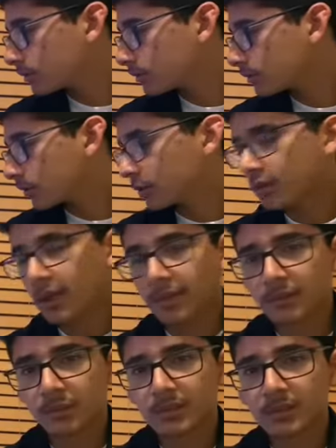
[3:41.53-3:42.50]
Or you don't have to
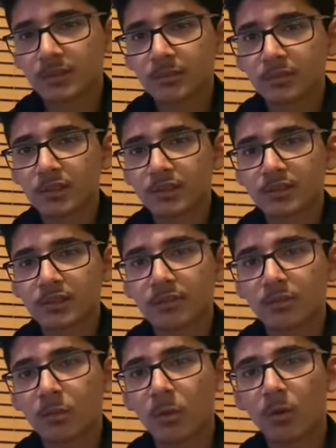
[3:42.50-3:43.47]
mince them, you could just leave
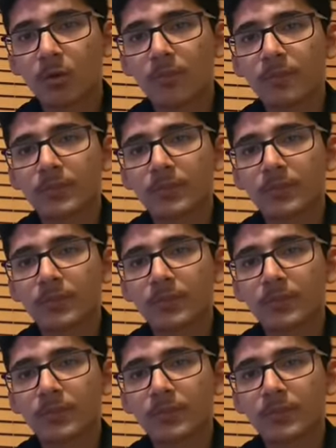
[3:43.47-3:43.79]
them whole